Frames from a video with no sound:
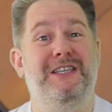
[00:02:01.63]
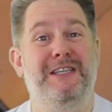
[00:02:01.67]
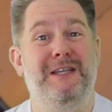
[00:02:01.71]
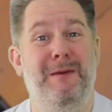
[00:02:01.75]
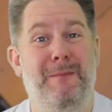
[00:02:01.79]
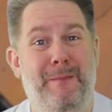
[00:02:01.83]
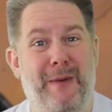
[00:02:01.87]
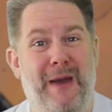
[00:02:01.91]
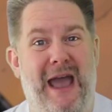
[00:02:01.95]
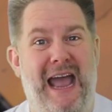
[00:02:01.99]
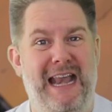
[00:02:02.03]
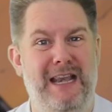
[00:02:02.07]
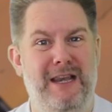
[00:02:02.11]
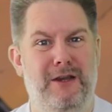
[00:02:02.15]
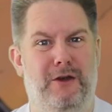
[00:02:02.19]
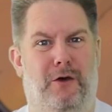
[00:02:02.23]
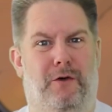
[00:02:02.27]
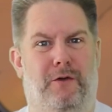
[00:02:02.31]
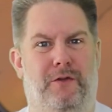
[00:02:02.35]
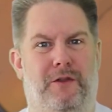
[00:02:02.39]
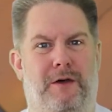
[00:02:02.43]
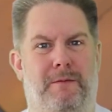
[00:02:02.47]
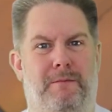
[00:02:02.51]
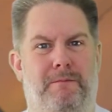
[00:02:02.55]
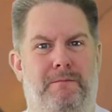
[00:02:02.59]
depend
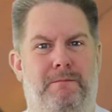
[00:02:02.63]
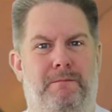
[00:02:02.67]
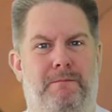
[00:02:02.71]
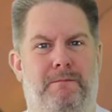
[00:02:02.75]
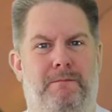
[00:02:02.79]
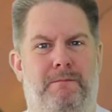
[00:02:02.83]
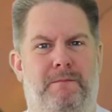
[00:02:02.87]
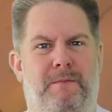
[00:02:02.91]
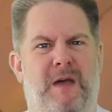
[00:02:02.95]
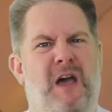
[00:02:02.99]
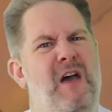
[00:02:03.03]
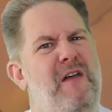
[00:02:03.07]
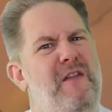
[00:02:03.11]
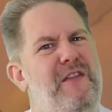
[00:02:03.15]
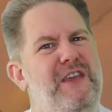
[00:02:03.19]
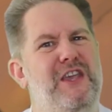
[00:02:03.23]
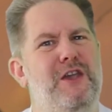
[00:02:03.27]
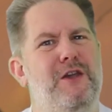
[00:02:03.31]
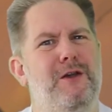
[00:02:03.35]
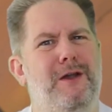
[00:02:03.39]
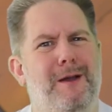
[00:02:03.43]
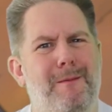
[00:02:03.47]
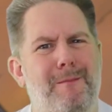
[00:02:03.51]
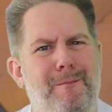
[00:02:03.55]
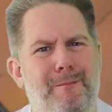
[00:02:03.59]
on them, that
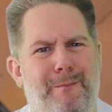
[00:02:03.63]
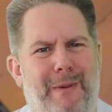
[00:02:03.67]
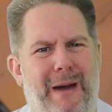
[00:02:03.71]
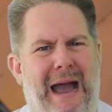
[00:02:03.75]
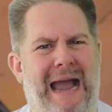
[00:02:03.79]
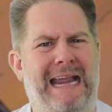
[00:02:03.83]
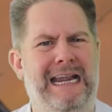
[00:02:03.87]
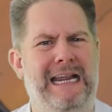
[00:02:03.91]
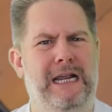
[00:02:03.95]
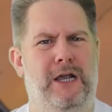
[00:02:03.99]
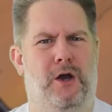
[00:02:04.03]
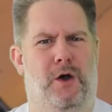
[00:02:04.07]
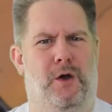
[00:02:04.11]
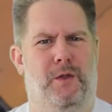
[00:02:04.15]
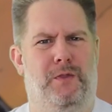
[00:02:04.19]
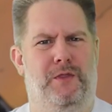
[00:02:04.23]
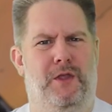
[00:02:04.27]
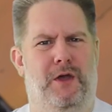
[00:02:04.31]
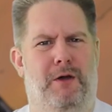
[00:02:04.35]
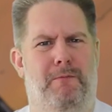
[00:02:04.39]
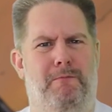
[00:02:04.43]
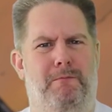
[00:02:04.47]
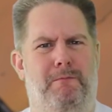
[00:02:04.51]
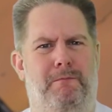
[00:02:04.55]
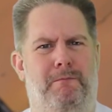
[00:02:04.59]
you can bank on
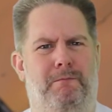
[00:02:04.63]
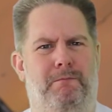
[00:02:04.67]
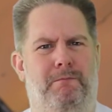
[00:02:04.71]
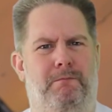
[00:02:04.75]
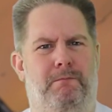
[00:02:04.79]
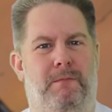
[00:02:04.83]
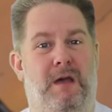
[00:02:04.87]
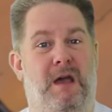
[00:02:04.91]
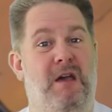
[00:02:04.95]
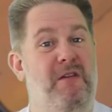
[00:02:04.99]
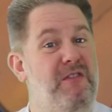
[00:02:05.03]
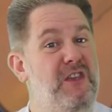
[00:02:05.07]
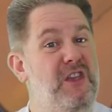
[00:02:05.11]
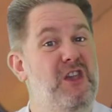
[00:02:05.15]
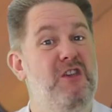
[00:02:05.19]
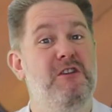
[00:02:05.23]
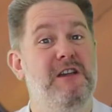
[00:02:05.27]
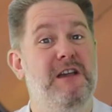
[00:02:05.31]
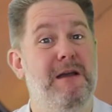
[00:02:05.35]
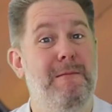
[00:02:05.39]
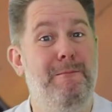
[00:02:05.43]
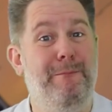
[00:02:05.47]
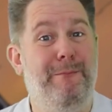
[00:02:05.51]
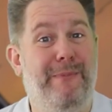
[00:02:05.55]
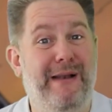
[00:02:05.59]
them, that you can